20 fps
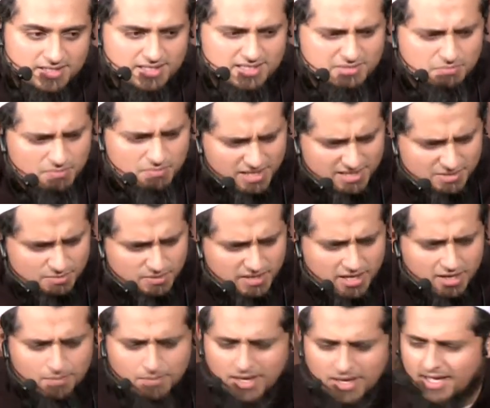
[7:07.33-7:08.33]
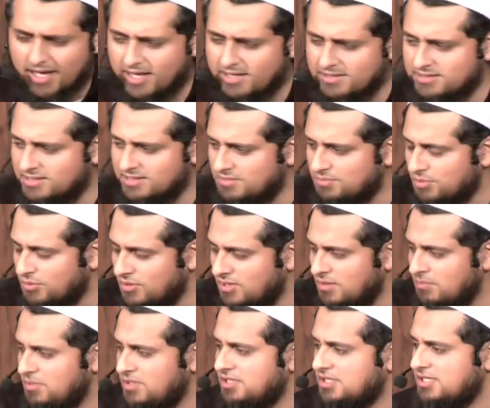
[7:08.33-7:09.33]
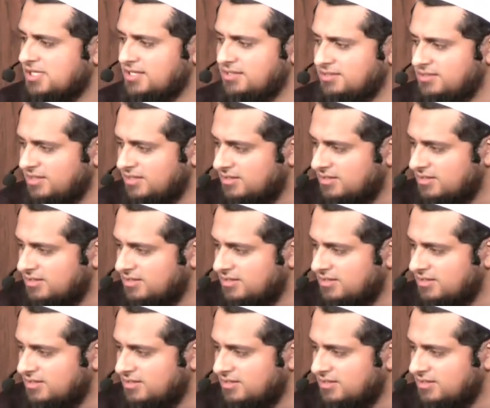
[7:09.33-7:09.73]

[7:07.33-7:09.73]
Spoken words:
Its commands, its prohibitions,